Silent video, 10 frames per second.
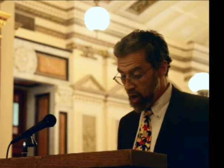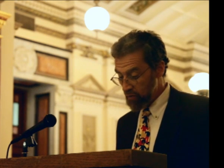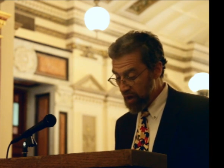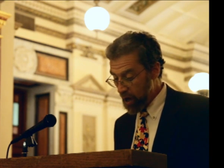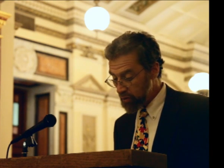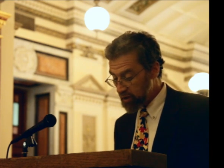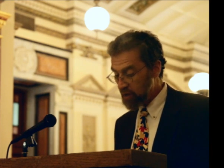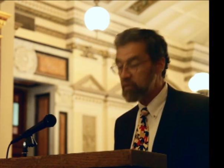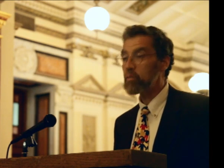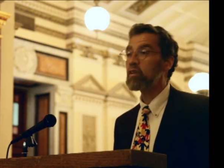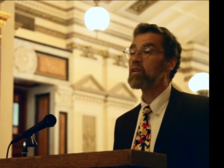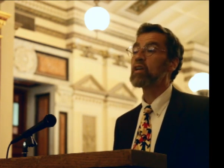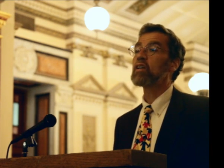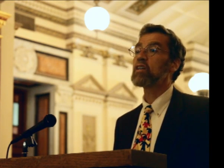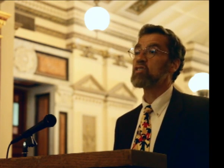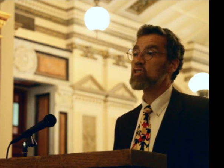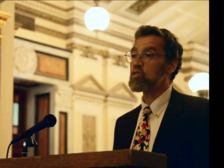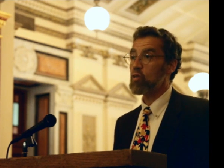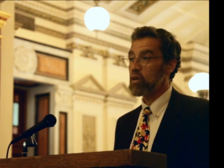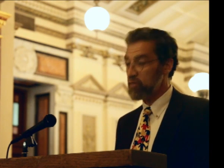of how the government is
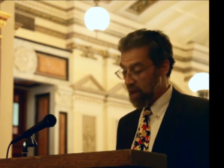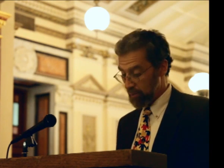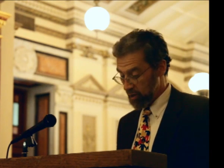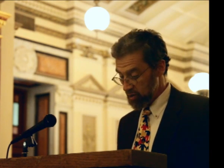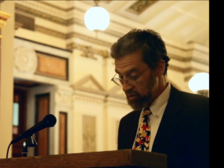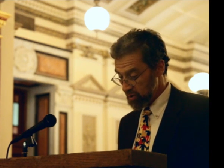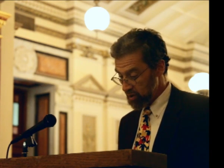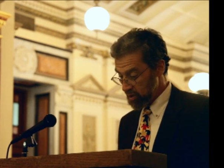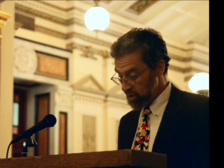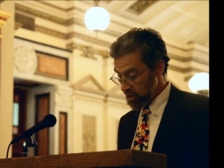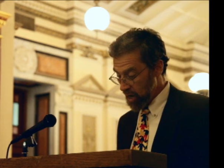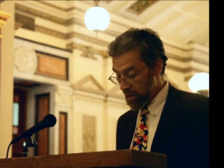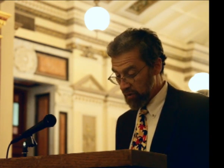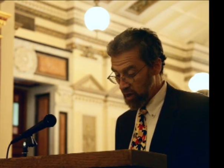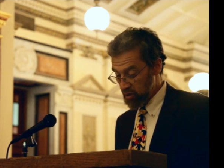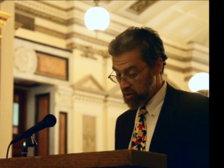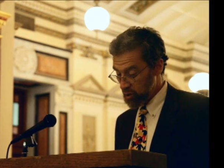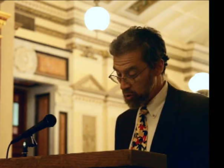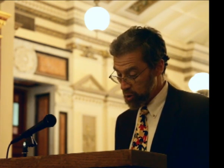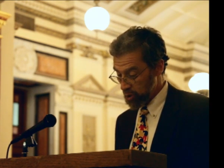destroying families and the
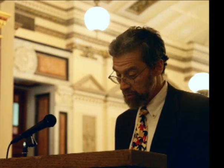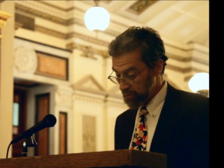Constitution.